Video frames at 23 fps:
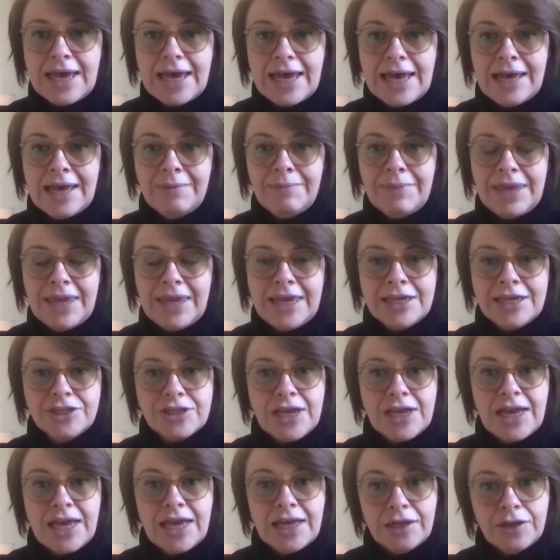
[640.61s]

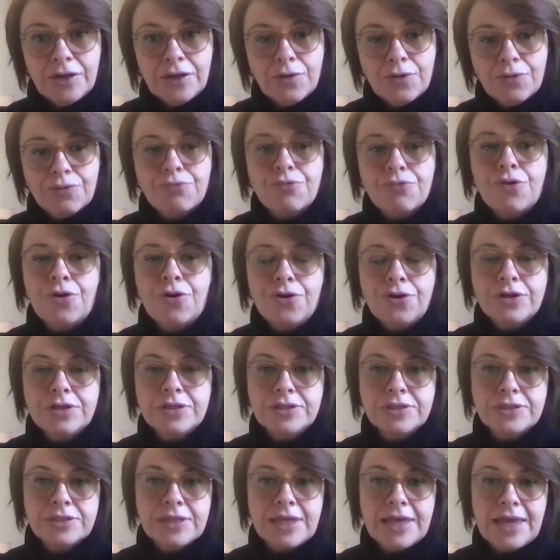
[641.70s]
Asia, and
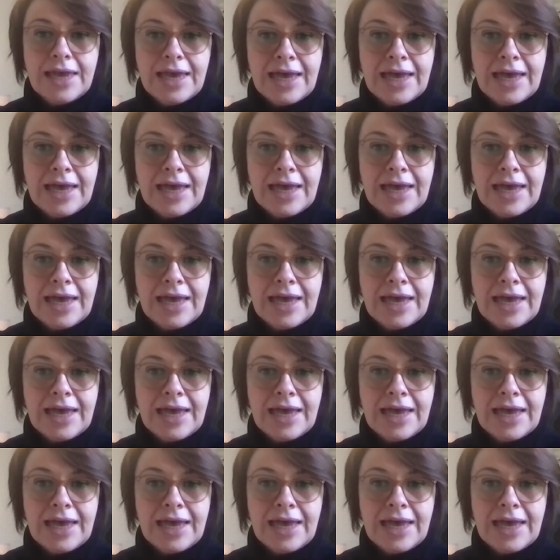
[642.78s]
across